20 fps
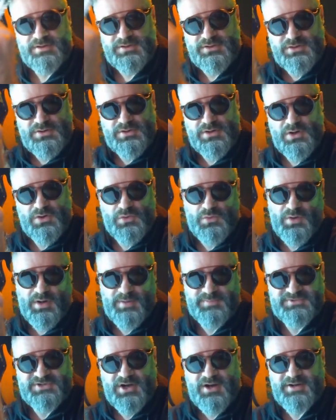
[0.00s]
You know who
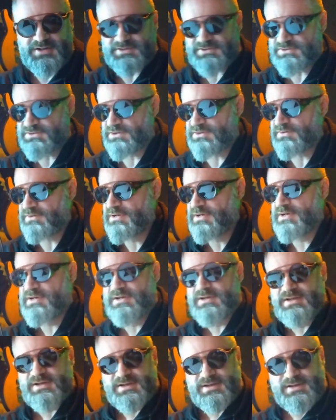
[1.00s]
I'm talking to.
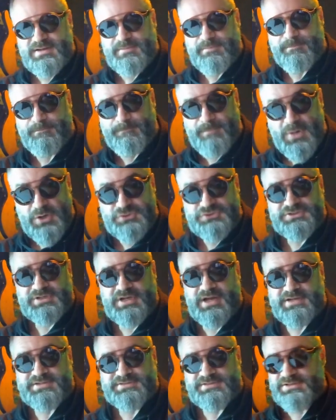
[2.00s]
Most
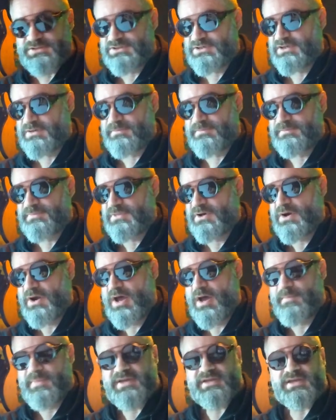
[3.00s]
guys in the gym
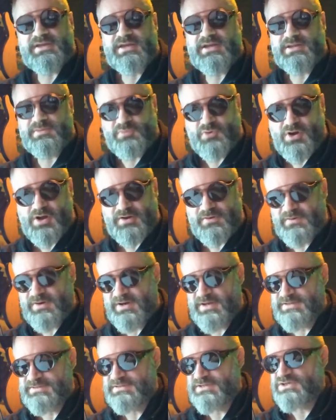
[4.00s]
are not making any
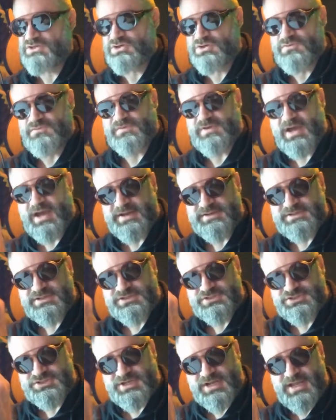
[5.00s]
progress. You've got
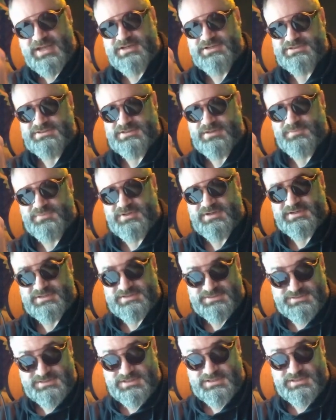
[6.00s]
to change
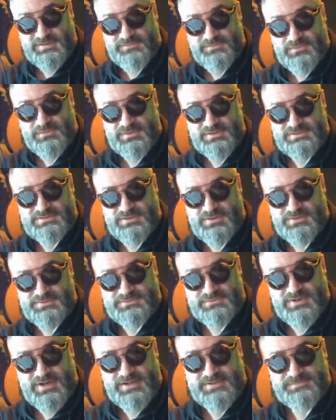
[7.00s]
something to see different
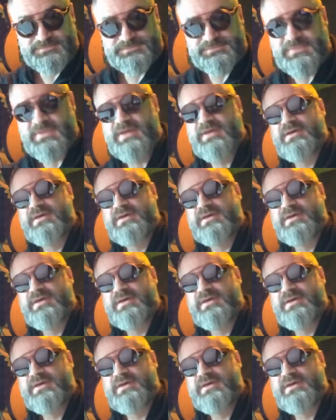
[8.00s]
results, right?